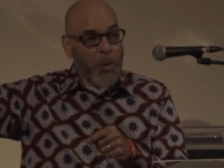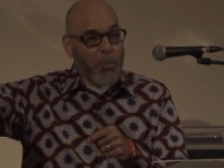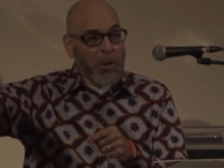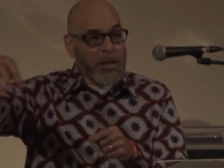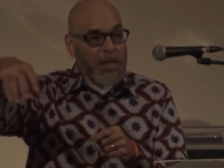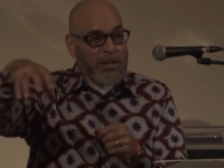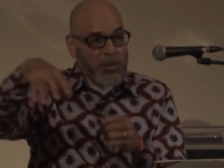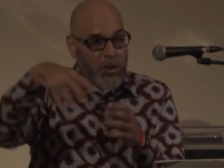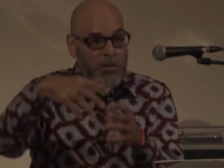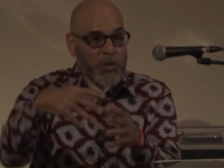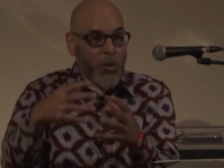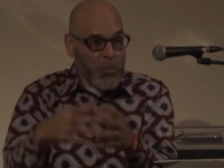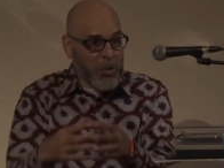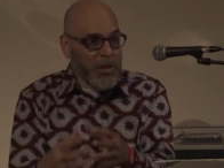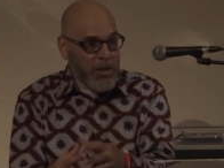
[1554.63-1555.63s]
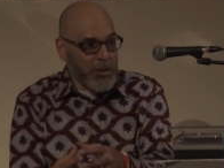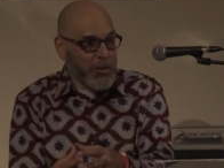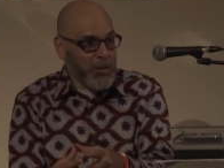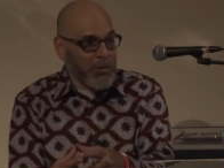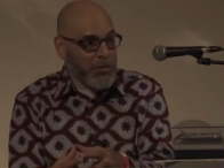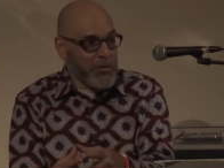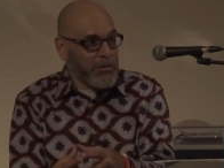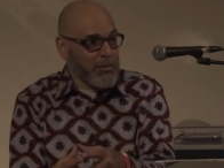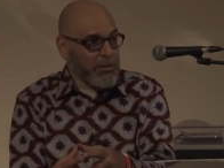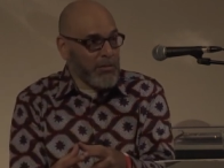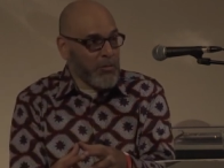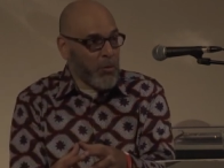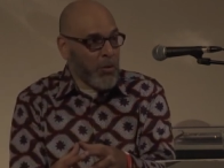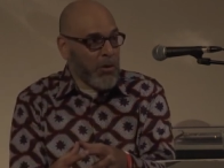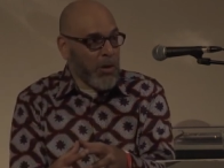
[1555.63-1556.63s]
But it's also a political
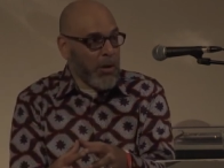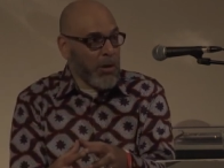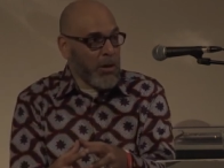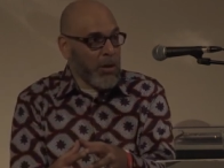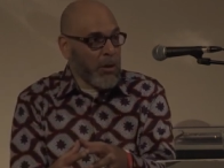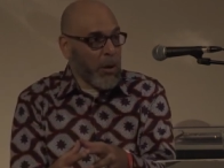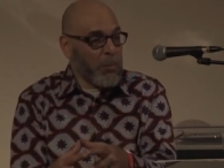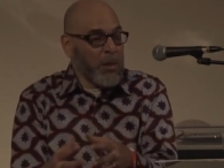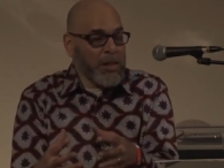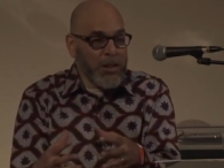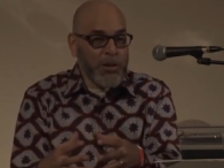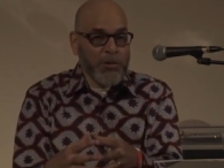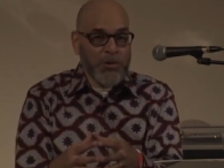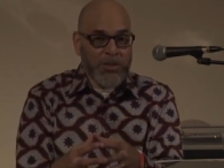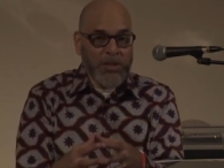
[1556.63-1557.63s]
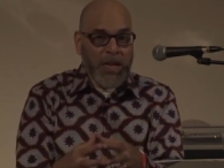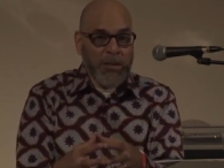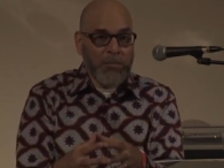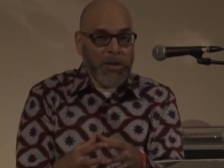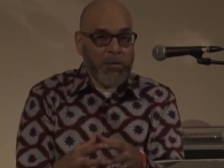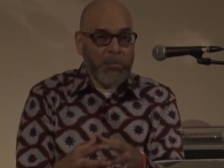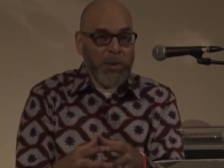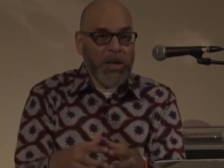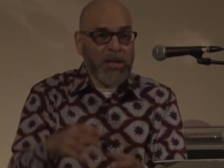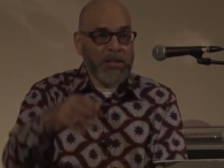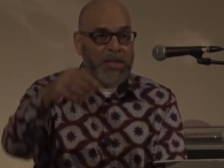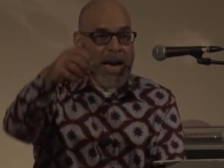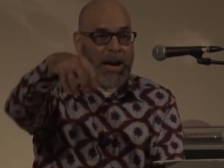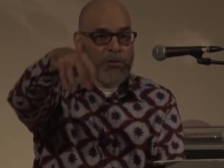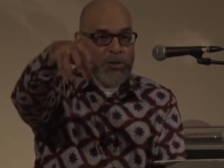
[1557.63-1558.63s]
or a, a political statement,
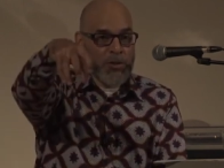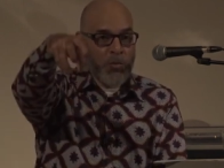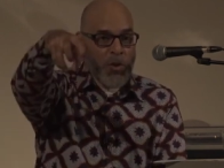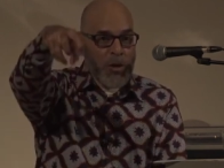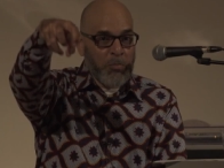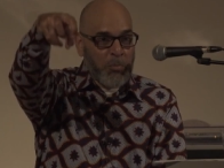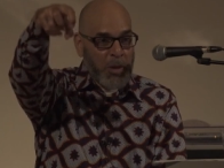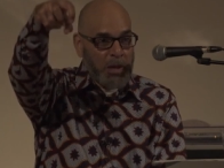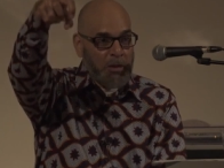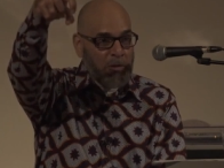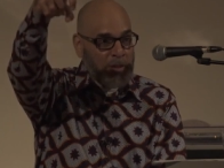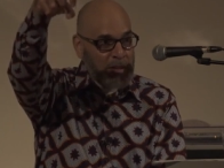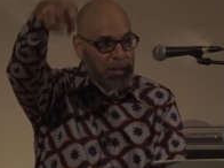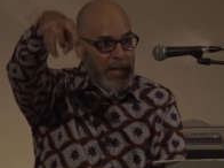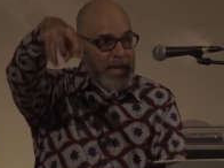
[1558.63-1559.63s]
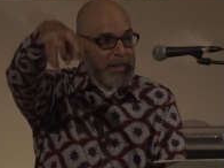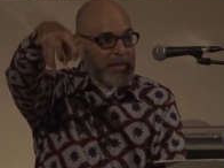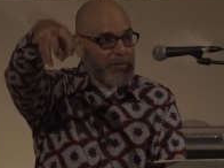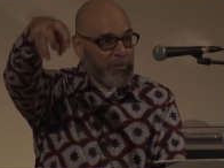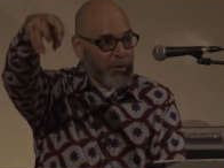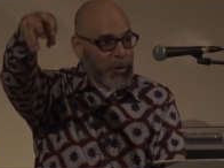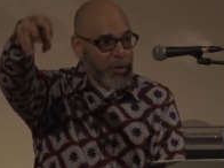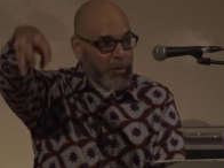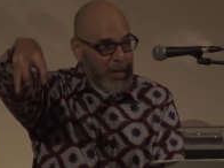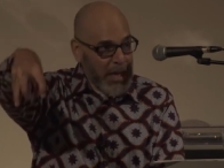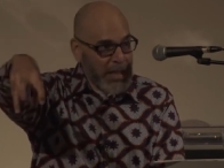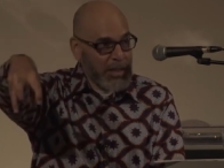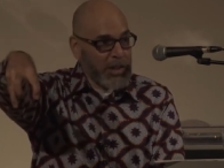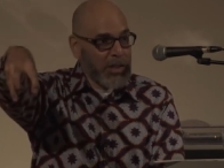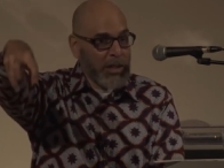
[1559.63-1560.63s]
because how does one be selected for
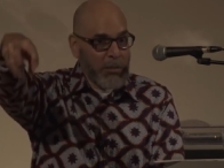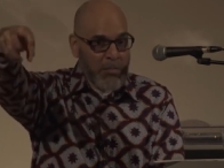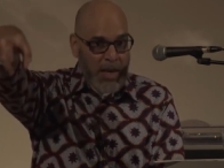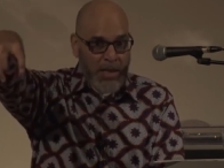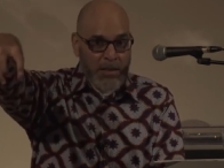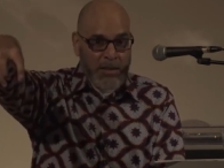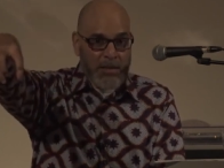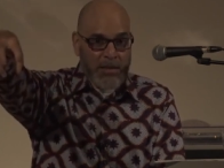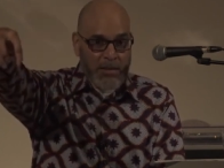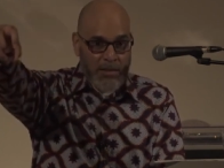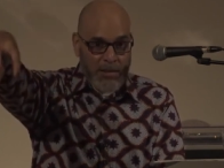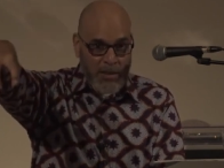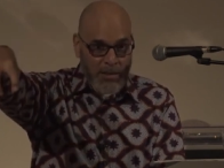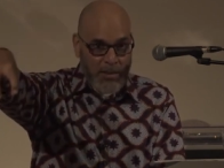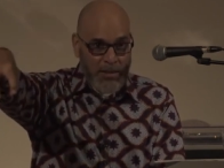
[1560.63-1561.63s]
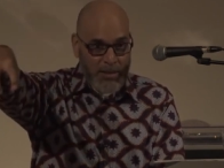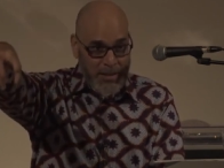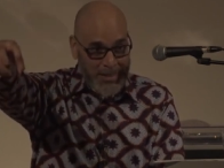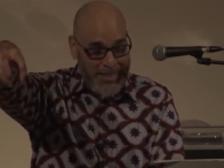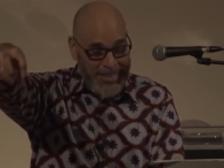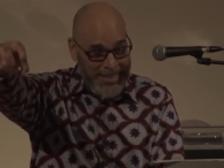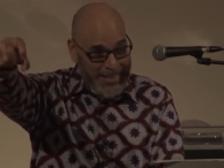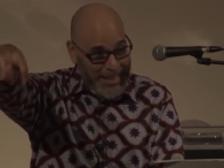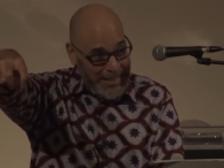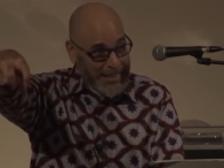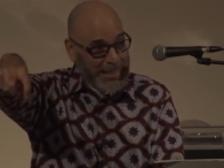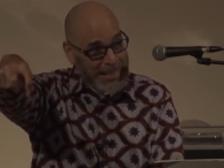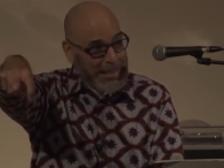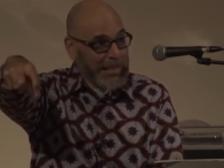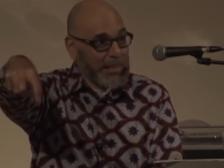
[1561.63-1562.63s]
creation and maintenance and
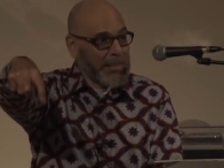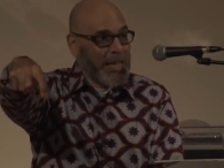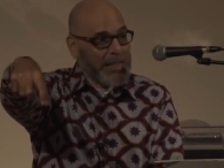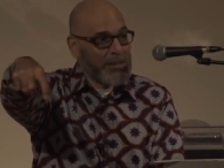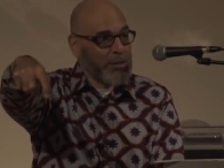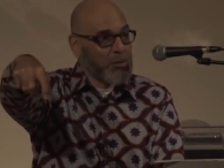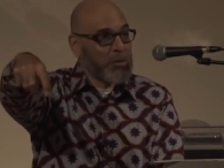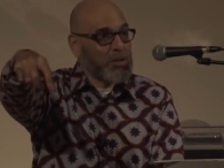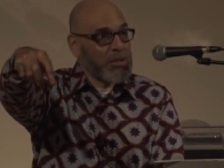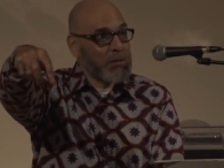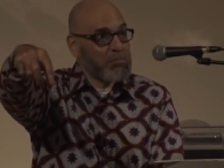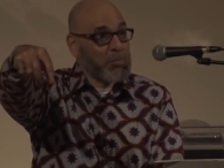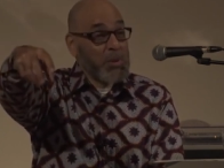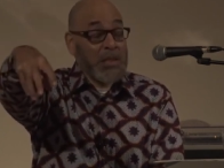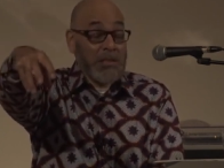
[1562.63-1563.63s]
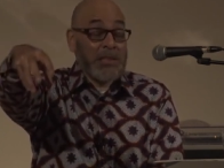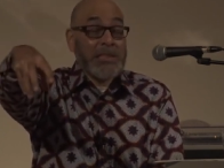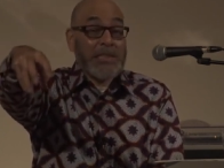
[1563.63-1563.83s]
sustenance as or being